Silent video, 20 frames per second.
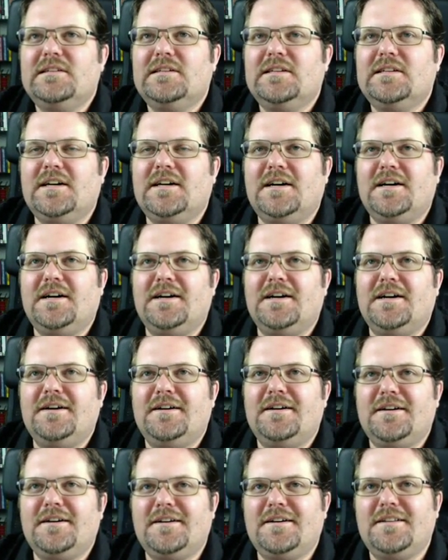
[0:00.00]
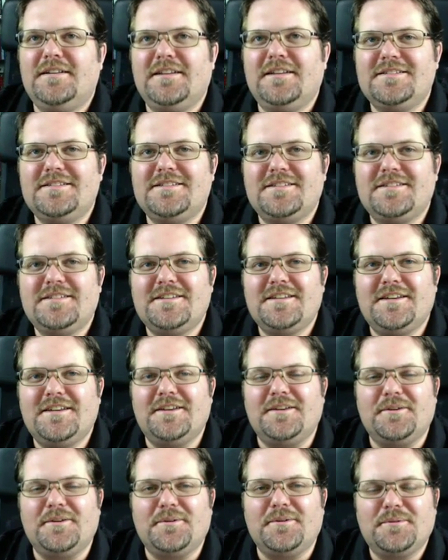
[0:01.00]
Let's
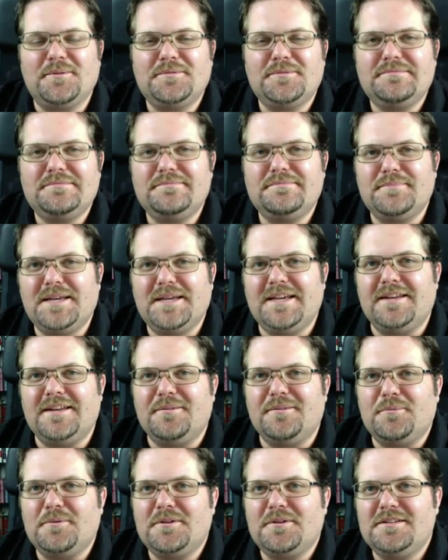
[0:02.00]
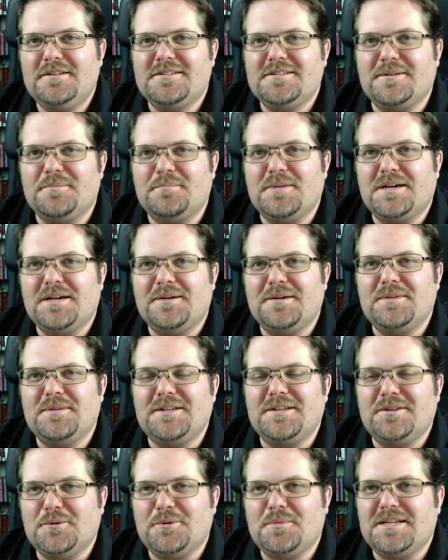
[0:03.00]
see. Man, what is it about
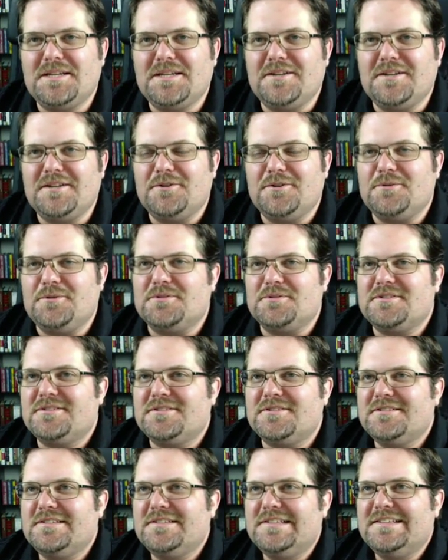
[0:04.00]
me nobody knows?